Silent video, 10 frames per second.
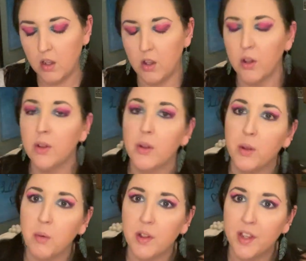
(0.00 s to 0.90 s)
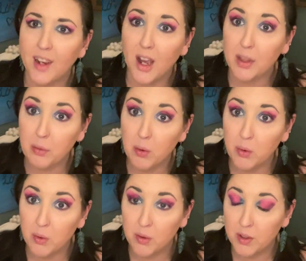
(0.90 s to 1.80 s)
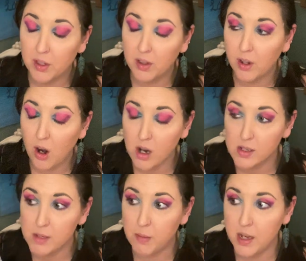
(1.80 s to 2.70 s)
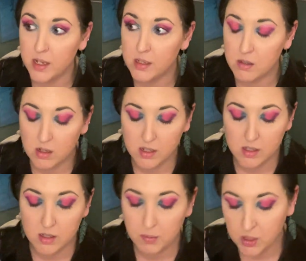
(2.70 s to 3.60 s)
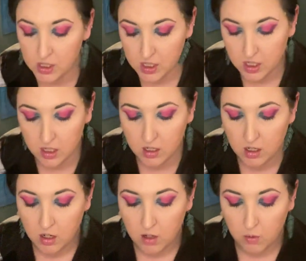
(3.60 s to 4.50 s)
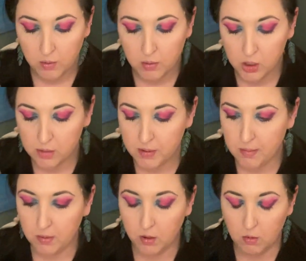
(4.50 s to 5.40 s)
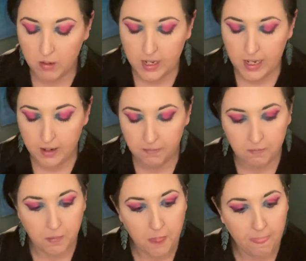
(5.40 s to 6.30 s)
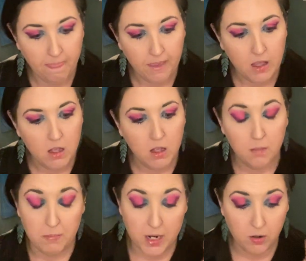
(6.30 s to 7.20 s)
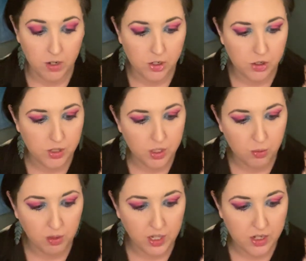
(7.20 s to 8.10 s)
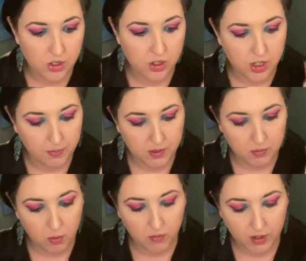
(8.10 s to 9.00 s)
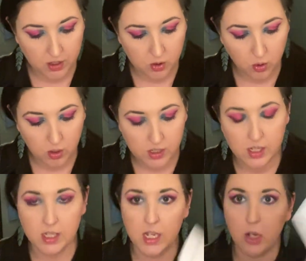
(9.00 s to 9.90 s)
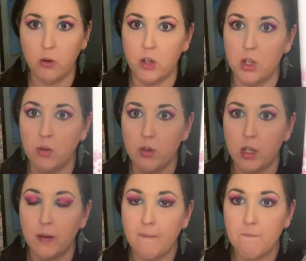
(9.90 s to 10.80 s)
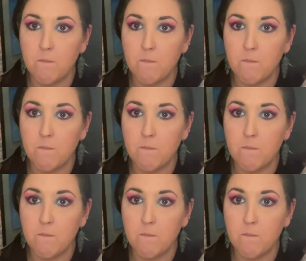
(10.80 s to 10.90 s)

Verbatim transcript: you're the only one that got through to their heart space because this person would push people away. Marriage, this relationship is moving towards a sacred union.